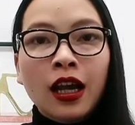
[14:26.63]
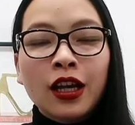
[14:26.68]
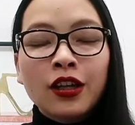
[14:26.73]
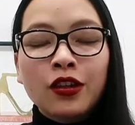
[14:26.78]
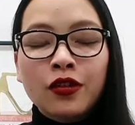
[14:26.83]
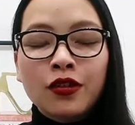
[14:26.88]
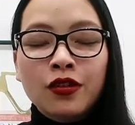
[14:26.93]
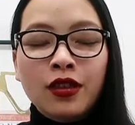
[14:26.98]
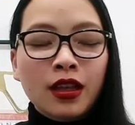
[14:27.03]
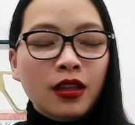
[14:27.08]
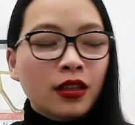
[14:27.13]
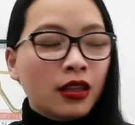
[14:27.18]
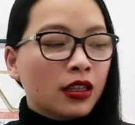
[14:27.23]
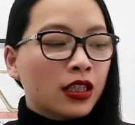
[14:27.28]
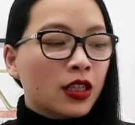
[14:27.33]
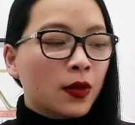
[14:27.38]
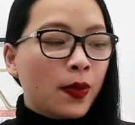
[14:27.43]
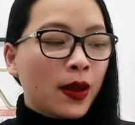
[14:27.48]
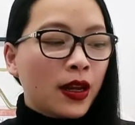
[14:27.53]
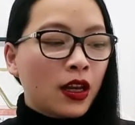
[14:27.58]
I know
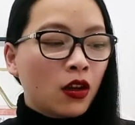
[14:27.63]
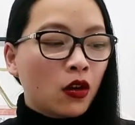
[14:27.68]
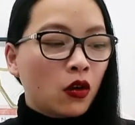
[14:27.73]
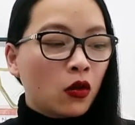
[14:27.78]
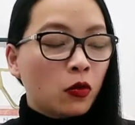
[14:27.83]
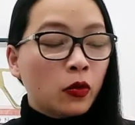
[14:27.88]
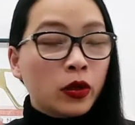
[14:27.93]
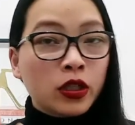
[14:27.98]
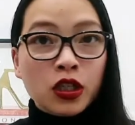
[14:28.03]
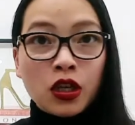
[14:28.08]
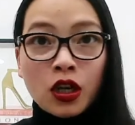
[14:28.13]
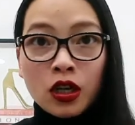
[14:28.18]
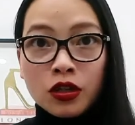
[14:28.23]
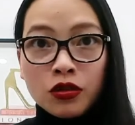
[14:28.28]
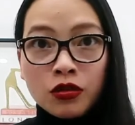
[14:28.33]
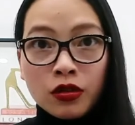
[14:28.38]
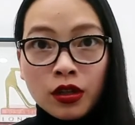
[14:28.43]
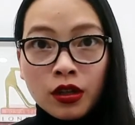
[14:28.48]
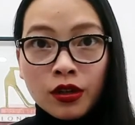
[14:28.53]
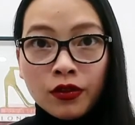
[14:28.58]
that depending on which
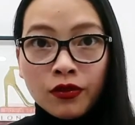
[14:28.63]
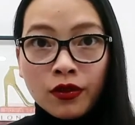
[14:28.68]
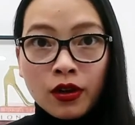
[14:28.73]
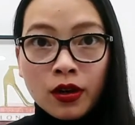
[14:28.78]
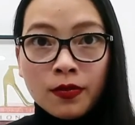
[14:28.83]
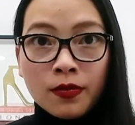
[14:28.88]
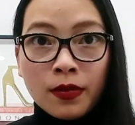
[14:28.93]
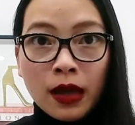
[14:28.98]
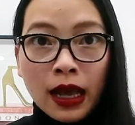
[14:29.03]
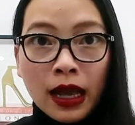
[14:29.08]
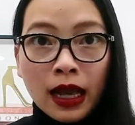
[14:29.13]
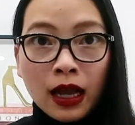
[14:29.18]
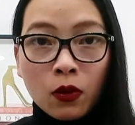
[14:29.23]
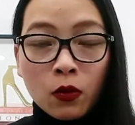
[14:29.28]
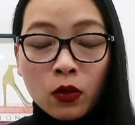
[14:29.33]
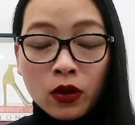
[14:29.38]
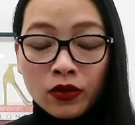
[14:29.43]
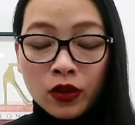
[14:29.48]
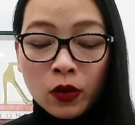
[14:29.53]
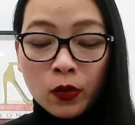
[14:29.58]
country you're from,
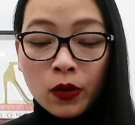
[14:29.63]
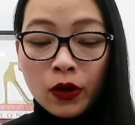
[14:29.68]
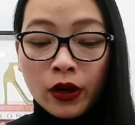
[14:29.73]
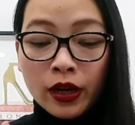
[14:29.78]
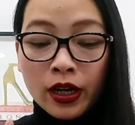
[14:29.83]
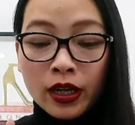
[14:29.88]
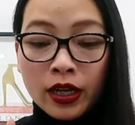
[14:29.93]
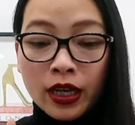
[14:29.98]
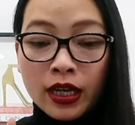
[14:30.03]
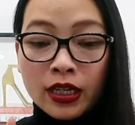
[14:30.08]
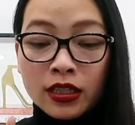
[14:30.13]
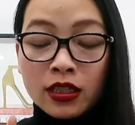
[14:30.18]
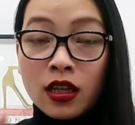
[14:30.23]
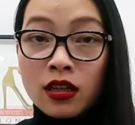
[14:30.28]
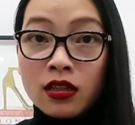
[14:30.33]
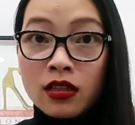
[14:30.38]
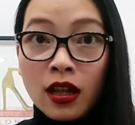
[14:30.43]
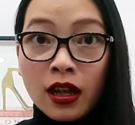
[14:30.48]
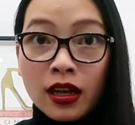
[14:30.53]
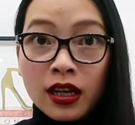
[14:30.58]
well, the product is
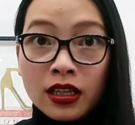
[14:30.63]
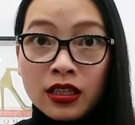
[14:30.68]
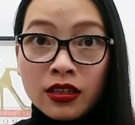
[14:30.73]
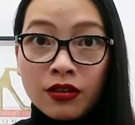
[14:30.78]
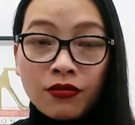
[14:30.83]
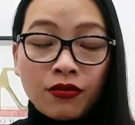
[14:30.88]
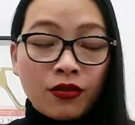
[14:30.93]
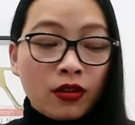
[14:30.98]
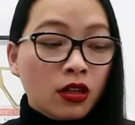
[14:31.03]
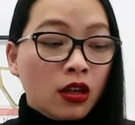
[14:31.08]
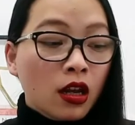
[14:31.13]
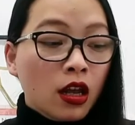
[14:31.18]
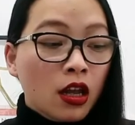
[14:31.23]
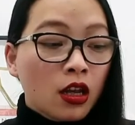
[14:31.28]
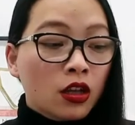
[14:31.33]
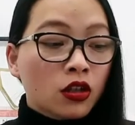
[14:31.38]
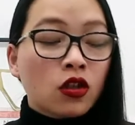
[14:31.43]
slightly different.